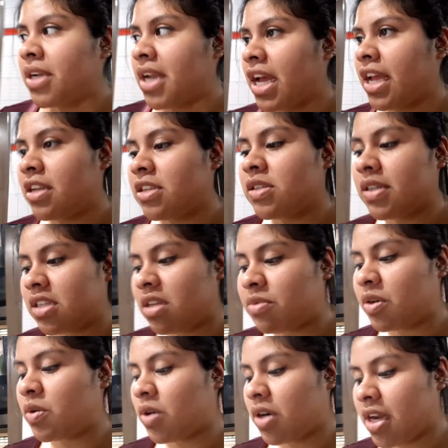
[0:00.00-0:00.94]
died, so I stopped
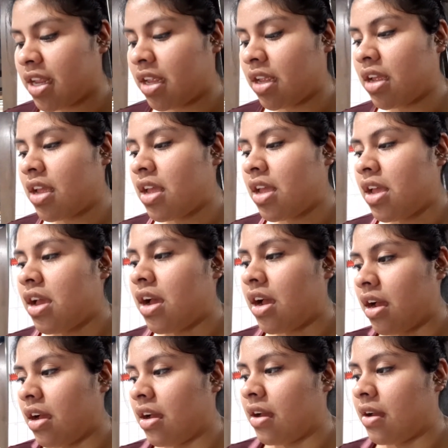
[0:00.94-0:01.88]
recording.
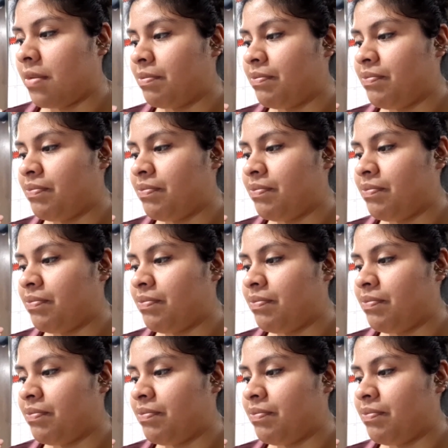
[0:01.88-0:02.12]
I